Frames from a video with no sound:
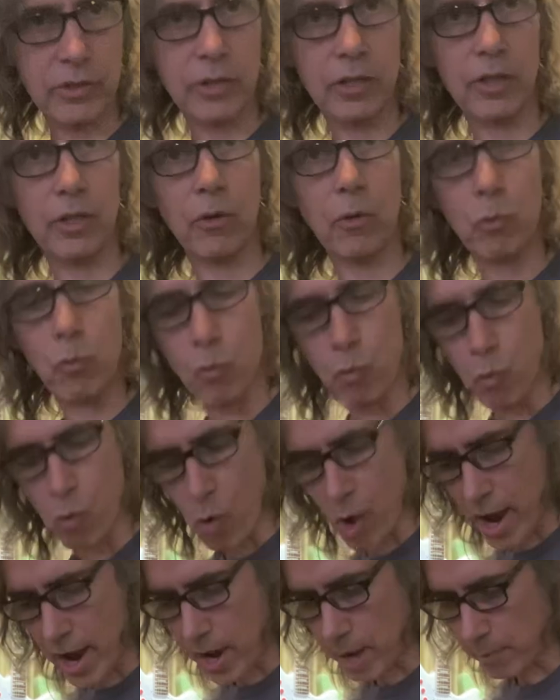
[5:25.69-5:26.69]
can go
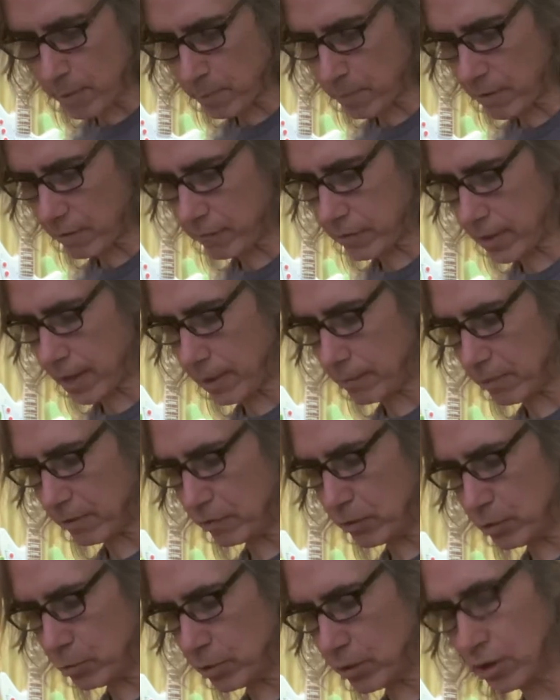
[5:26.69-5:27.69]
way up above that, but
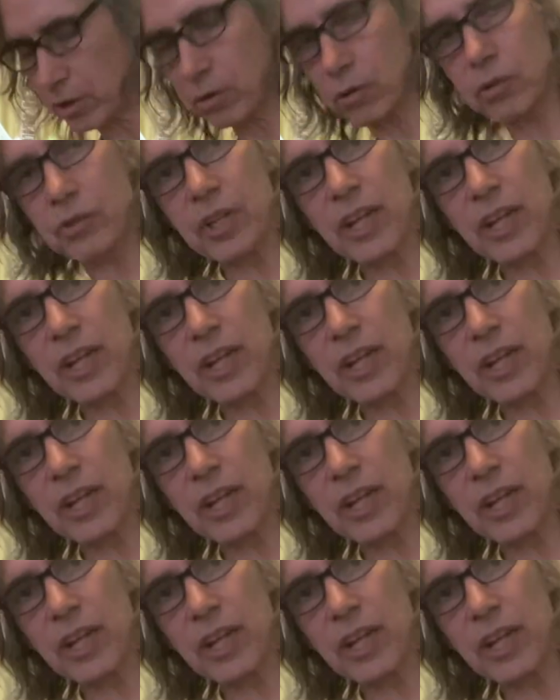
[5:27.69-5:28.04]
if you want an old